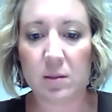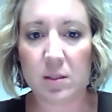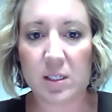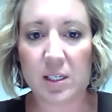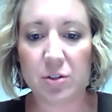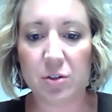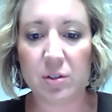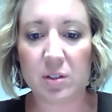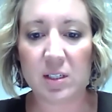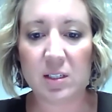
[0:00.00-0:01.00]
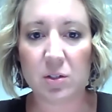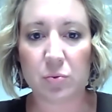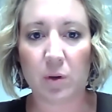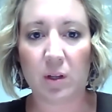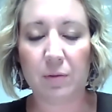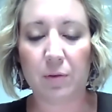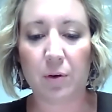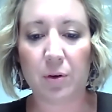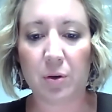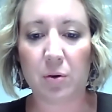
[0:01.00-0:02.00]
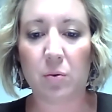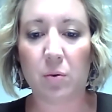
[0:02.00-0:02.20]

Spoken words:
Teachers, this is really for you.